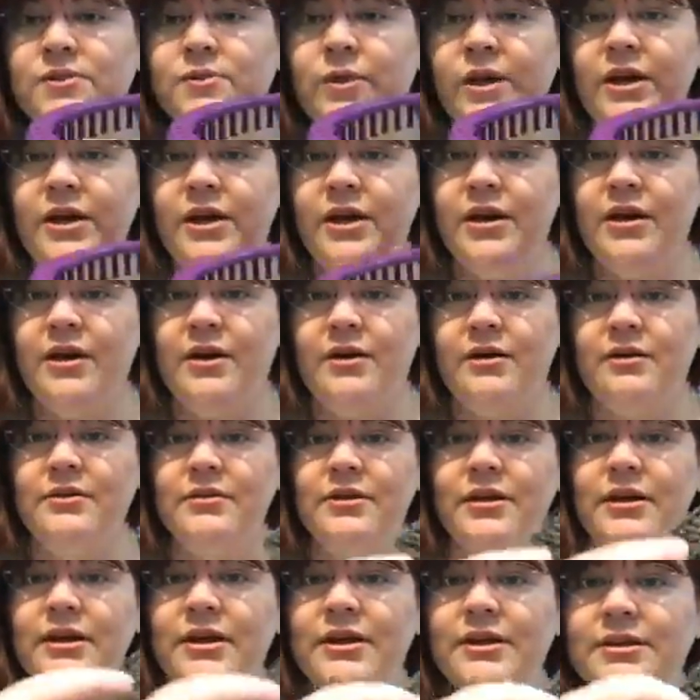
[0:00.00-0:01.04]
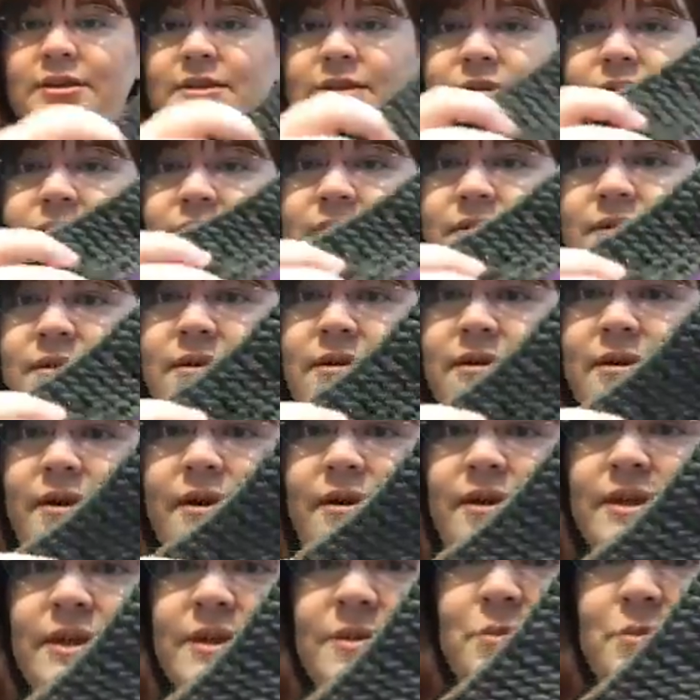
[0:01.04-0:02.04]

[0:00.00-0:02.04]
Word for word: right here. Look at this. And this